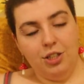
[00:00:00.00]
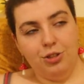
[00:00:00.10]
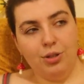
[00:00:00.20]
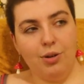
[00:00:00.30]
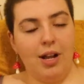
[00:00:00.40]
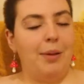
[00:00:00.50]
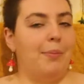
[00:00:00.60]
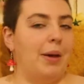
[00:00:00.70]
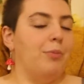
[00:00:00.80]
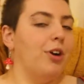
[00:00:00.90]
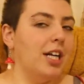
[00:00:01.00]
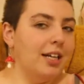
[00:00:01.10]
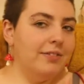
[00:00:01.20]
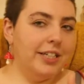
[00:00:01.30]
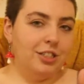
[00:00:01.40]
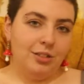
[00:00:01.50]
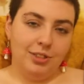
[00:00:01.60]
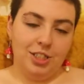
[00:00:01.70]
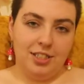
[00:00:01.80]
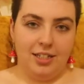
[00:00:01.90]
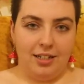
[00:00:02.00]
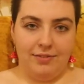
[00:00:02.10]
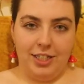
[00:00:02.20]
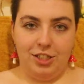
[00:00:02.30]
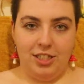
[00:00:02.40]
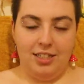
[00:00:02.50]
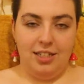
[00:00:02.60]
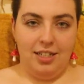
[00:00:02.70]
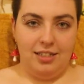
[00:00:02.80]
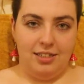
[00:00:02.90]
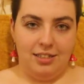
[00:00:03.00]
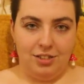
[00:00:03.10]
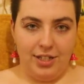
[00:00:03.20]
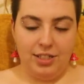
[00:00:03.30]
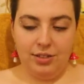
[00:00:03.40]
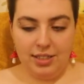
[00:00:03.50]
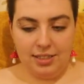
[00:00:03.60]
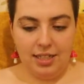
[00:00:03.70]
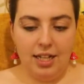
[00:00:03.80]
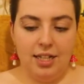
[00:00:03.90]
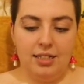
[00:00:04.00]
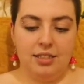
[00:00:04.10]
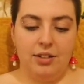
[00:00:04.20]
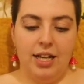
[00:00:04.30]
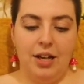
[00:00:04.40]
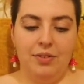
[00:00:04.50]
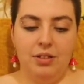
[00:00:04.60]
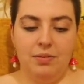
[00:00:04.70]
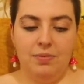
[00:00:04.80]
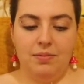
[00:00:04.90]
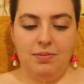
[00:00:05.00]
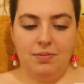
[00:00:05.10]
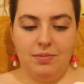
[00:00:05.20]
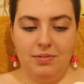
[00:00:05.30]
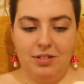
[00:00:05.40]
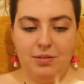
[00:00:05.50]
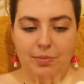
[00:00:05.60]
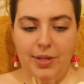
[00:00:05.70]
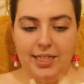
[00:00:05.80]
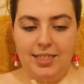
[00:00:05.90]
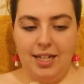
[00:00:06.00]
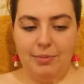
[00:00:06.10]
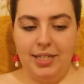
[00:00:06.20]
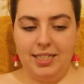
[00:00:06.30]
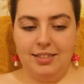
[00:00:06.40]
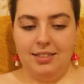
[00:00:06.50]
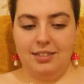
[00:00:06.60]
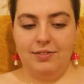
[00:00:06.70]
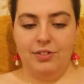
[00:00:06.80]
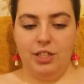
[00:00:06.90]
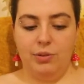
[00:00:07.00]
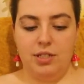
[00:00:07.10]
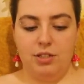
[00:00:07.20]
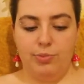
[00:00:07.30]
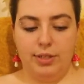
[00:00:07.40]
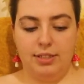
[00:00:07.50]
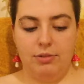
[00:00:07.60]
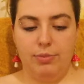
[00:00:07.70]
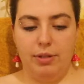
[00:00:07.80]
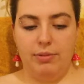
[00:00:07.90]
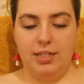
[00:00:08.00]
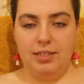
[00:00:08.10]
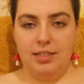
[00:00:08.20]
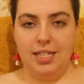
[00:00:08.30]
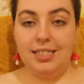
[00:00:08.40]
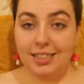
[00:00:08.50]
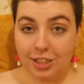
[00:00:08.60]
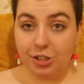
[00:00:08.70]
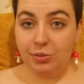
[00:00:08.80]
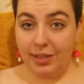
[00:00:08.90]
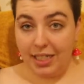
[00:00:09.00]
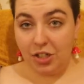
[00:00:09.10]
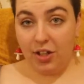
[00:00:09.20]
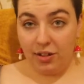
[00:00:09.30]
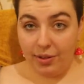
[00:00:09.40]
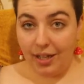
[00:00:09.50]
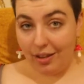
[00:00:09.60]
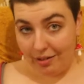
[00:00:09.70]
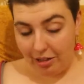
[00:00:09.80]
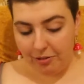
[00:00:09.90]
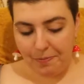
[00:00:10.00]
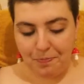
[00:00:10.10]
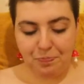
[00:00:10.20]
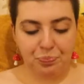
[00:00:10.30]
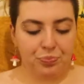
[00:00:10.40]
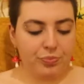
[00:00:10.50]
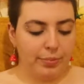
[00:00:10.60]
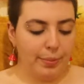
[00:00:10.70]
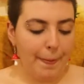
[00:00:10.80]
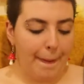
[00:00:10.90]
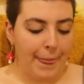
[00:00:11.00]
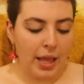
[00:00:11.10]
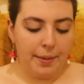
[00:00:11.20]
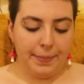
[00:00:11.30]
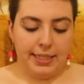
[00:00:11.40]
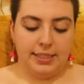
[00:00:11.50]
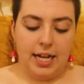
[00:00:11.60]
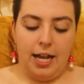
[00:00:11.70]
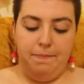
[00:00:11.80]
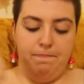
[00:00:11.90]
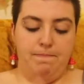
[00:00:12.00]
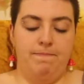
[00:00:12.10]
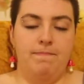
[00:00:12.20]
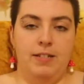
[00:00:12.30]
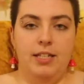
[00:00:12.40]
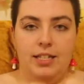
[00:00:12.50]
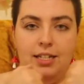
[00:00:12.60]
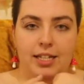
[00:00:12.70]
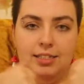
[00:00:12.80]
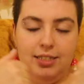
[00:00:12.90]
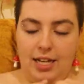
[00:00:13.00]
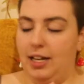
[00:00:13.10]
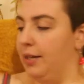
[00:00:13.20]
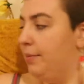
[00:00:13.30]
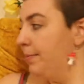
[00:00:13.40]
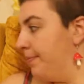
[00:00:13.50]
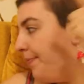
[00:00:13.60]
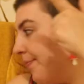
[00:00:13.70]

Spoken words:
true crime memoir nonfiction, which is the nonfiction I tend to stray towards. So I haven't picked it up because it doesn't feel like one of those books that would be easy to read all the way through. But it's time. It's time.